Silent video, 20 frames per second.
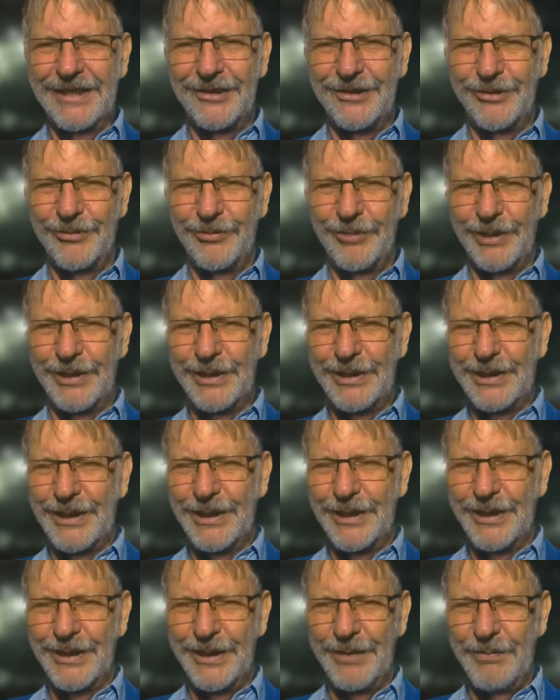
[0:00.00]
to what
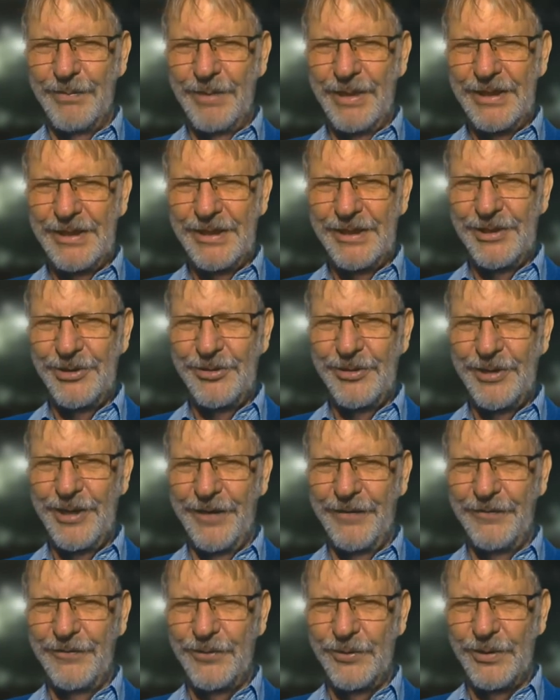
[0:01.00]
the message you
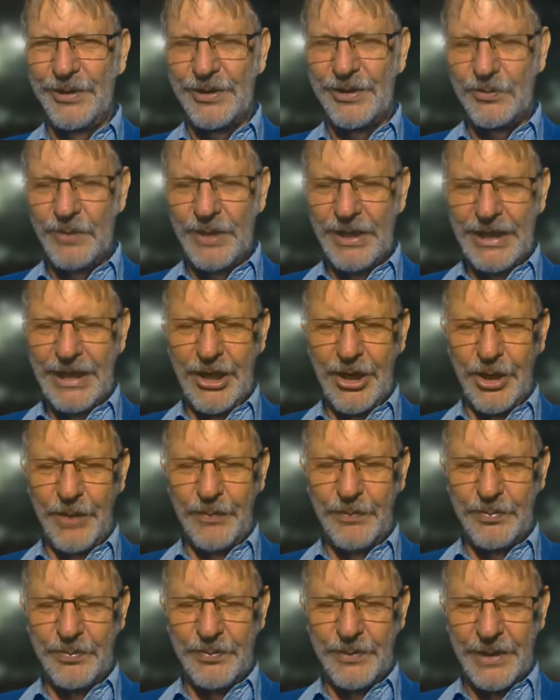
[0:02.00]
have to us. Well, I hope
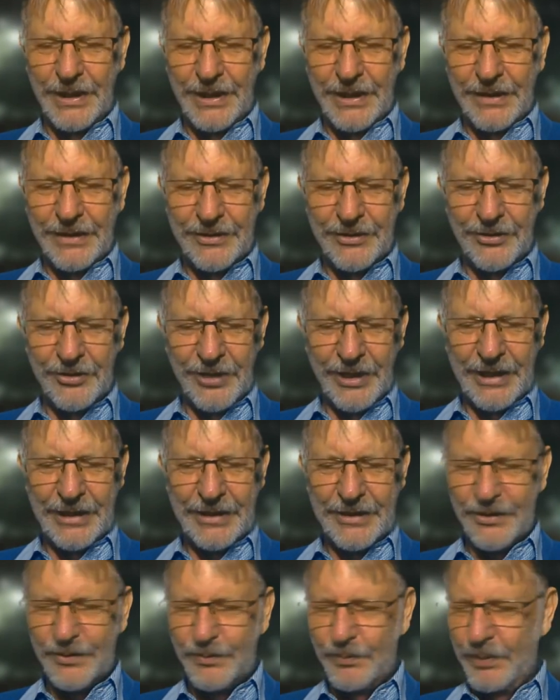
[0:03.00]
tonight
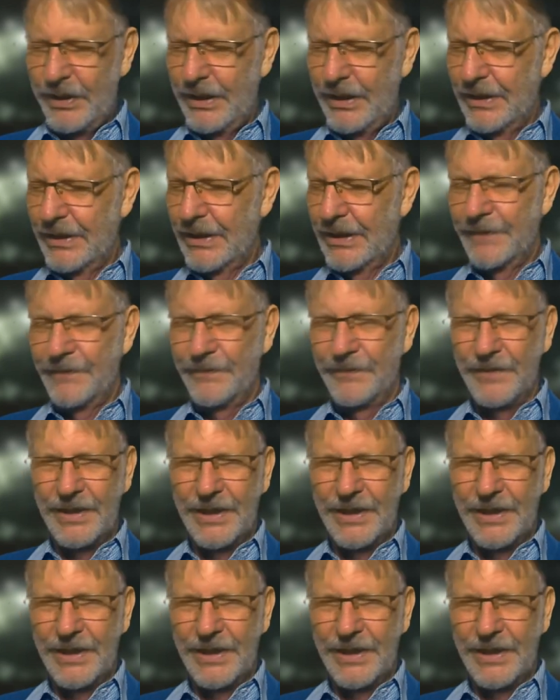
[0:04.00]
has been